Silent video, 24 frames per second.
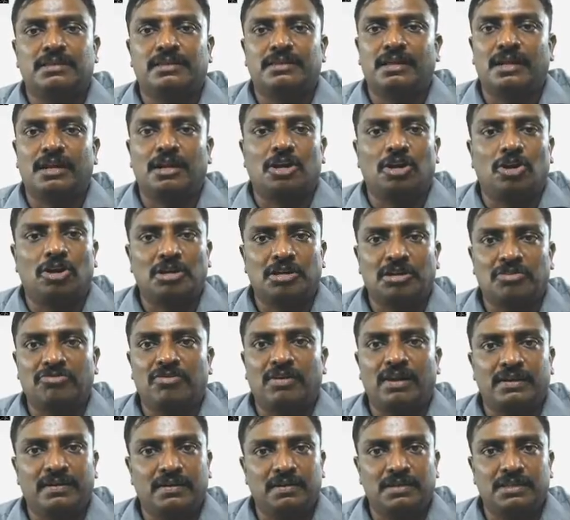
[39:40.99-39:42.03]
There are a lot of
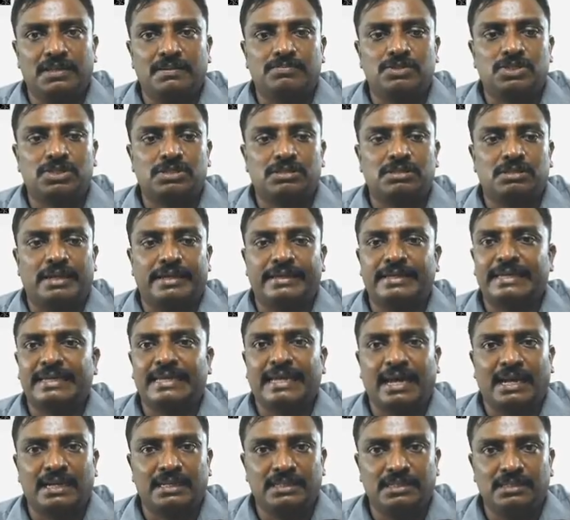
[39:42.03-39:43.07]
algorithms like
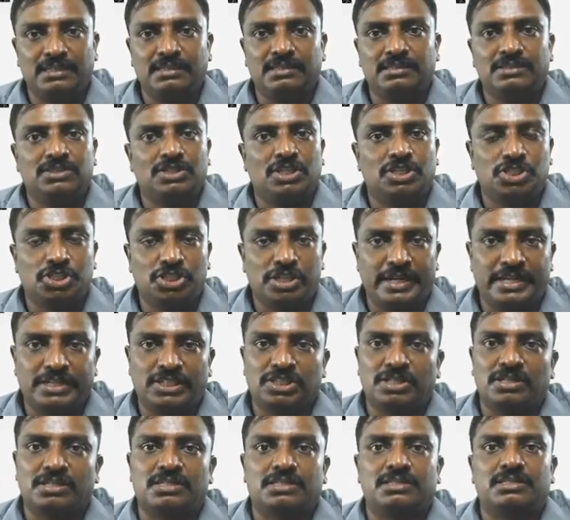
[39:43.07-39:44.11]
Canny edge
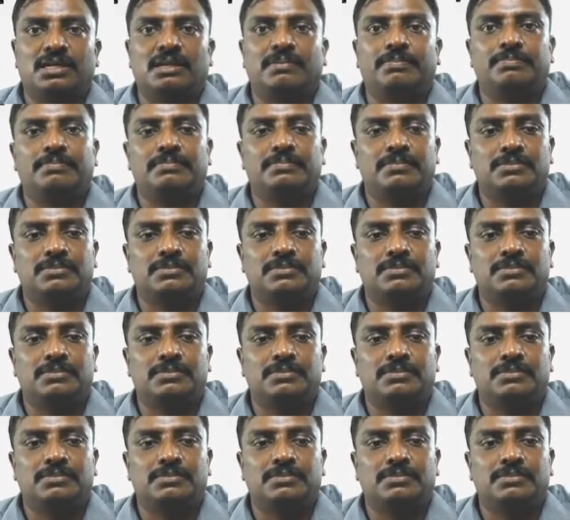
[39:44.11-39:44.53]
detection is there,